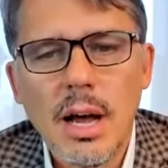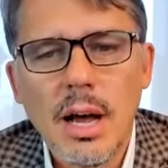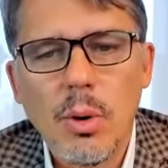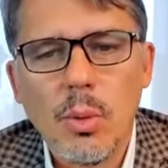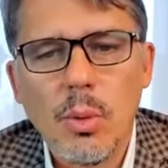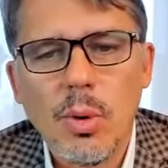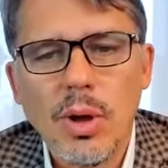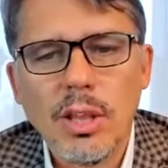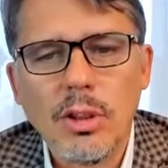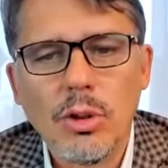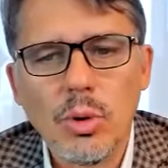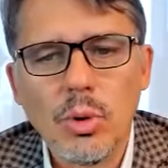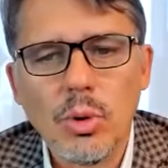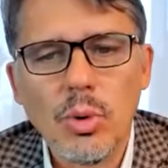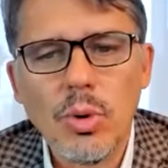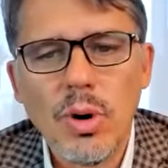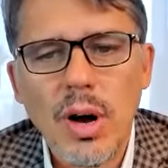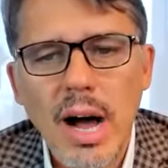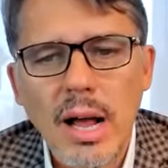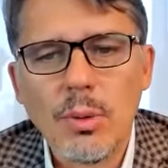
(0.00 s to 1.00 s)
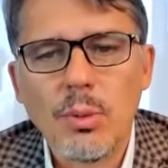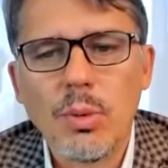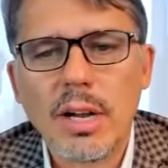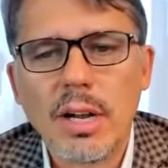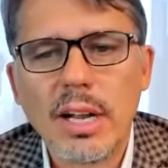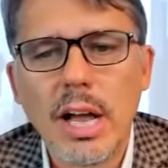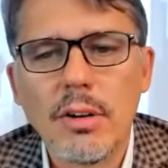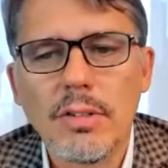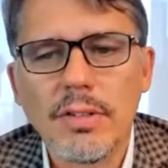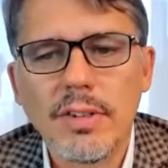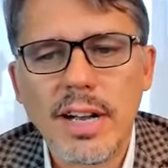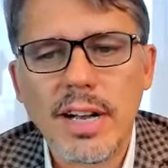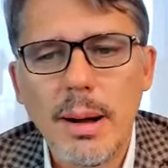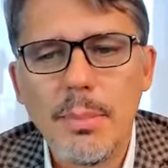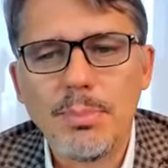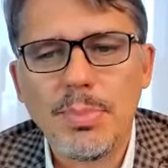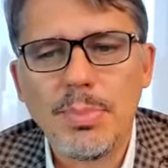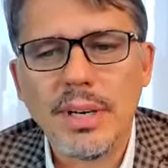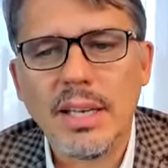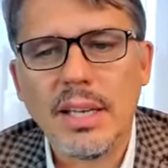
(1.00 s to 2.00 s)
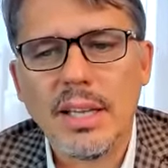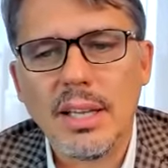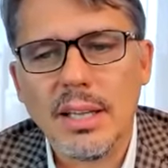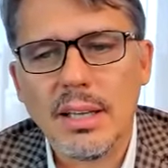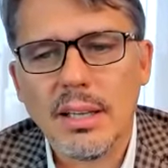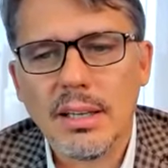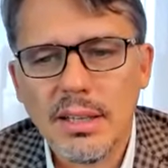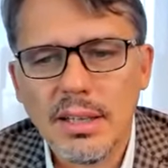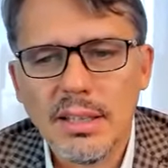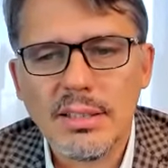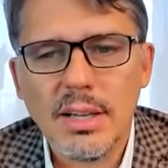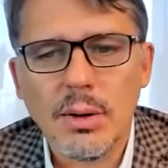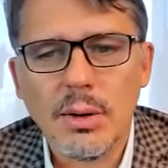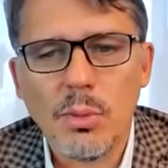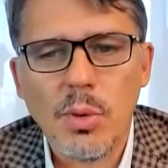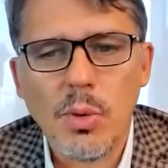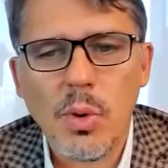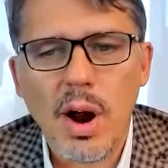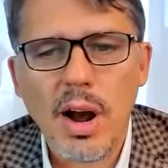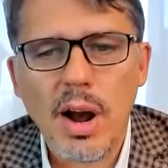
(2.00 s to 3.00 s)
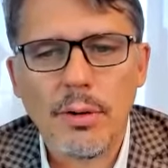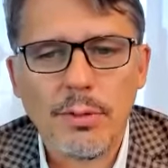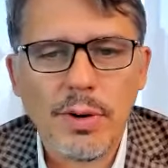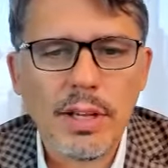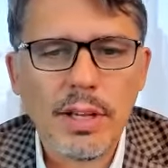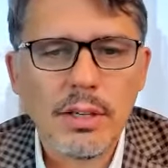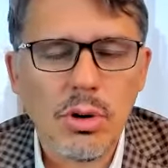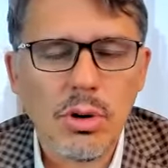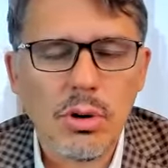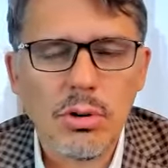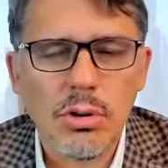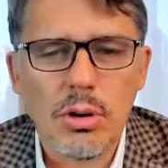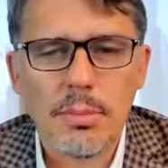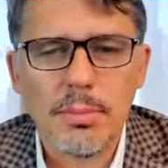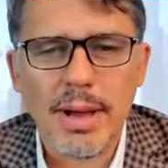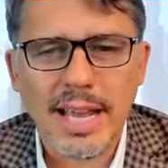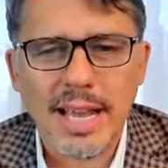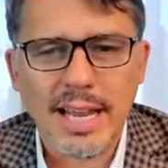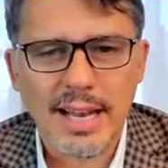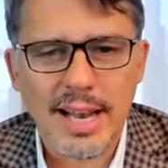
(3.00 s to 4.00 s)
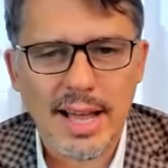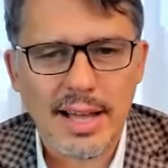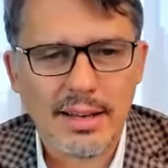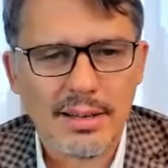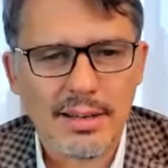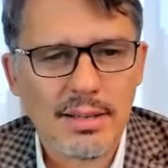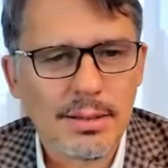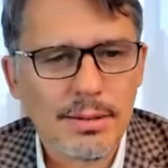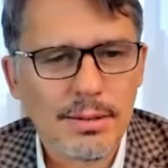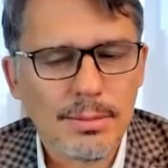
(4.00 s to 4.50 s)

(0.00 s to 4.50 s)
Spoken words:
we do, and what kind of company is it required? Free zone or mainland?